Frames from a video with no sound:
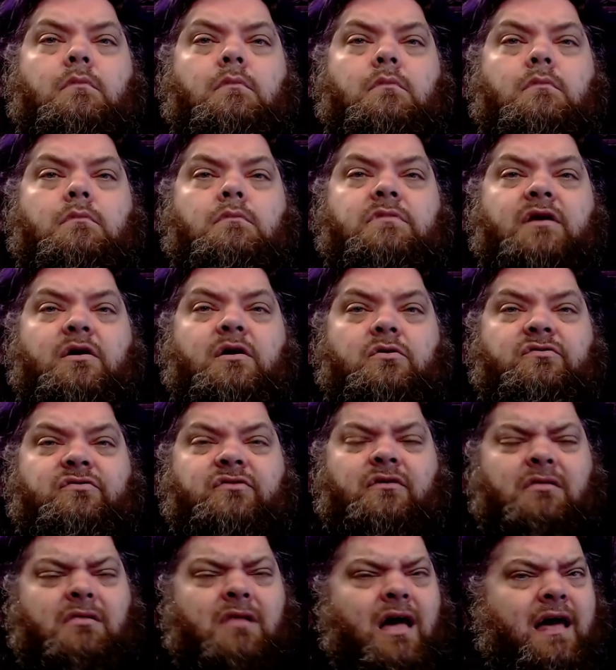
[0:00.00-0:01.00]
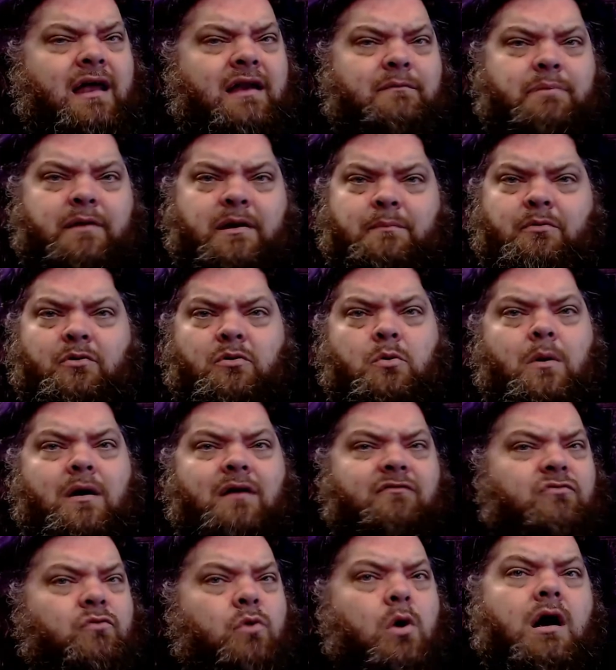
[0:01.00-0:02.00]
there's a lot of people who
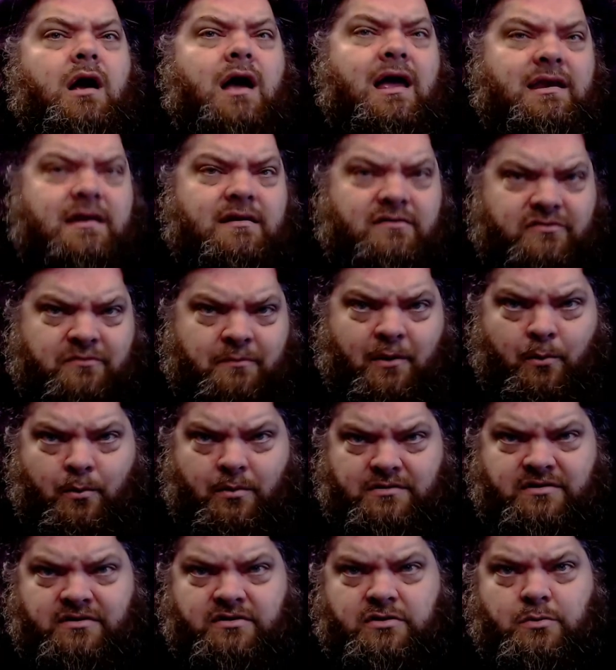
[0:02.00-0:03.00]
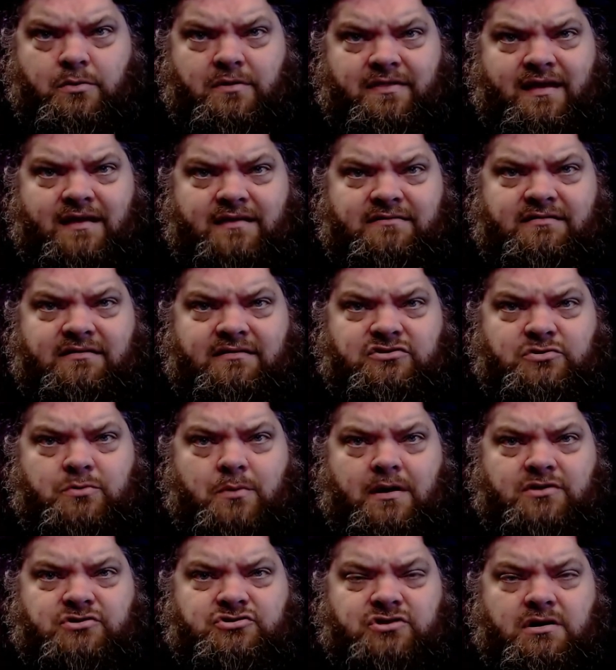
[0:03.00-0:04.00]
have wrong ideas about what to do in that
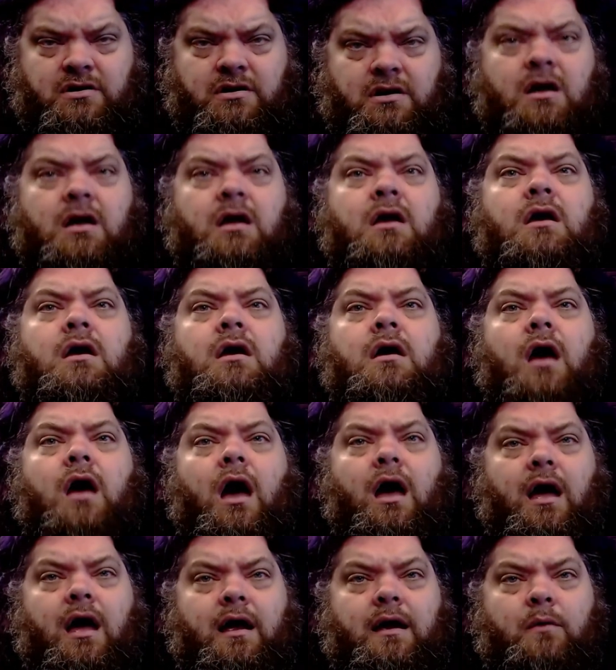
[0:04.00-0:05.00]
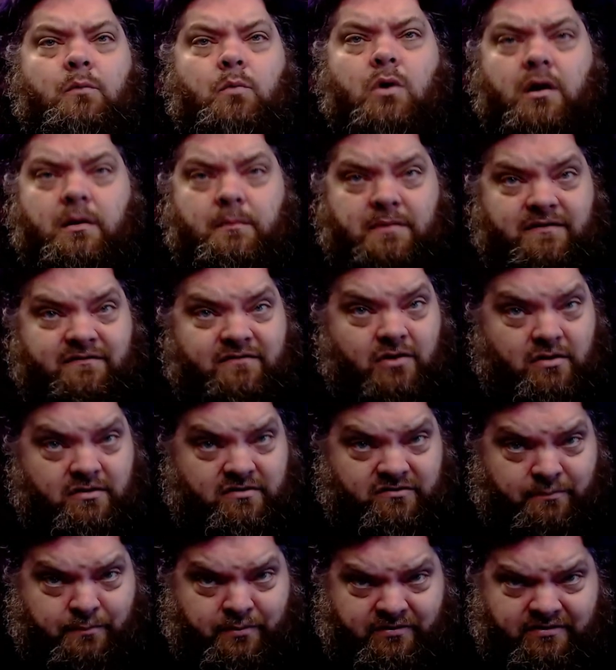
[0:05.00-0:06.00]
situation. I want to be very
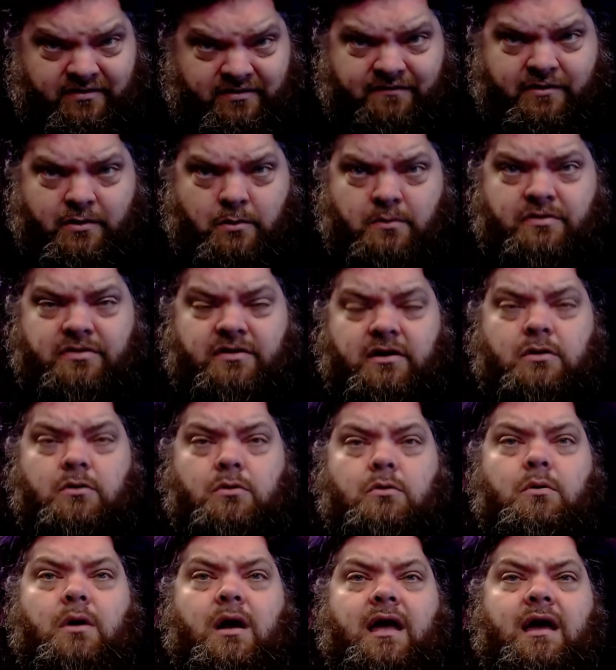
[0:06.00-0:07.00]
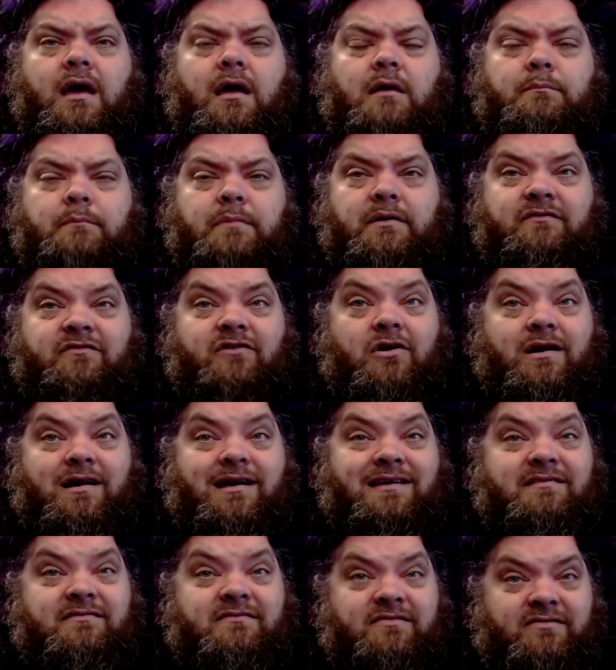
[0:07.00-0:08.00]
specific with you and be very
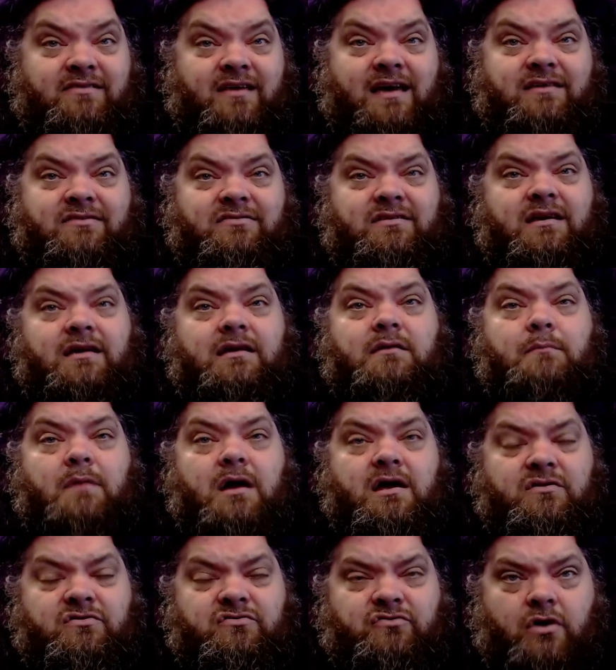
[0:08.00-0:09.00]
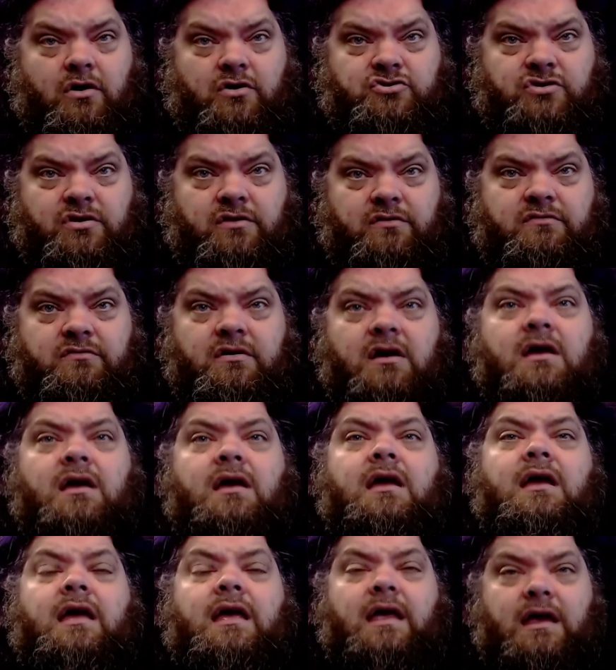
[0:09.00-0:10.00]
concise in my instructions.
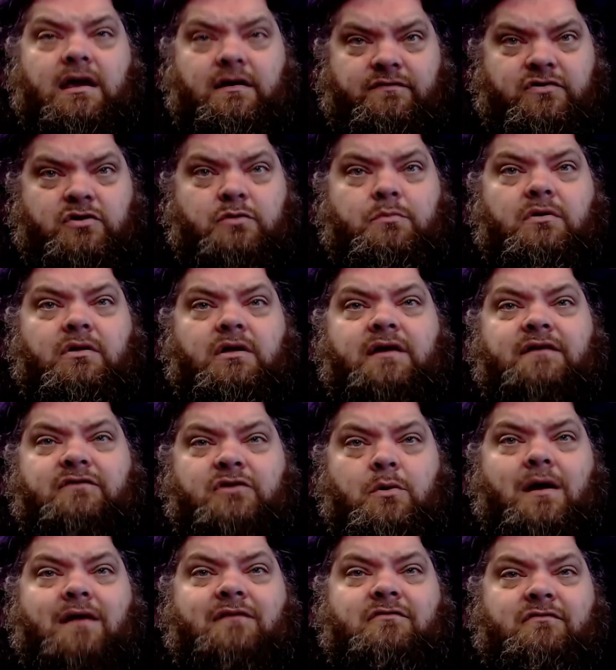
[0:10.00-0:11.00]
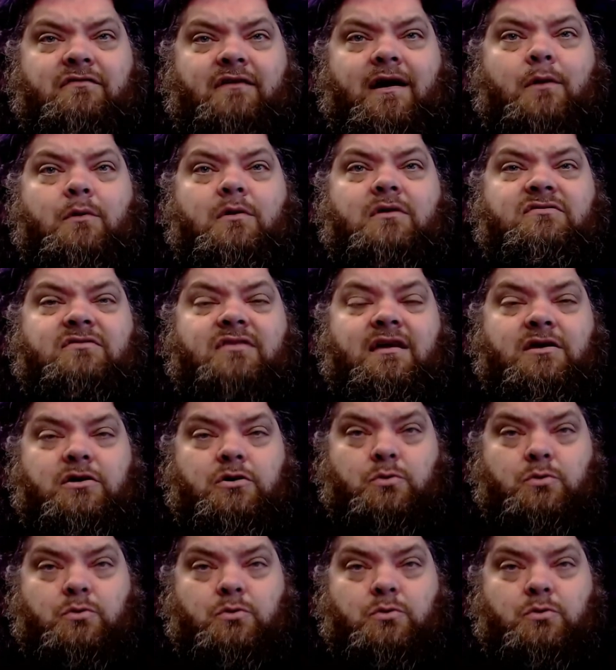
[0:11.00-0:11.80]
If you believe you have a virus that you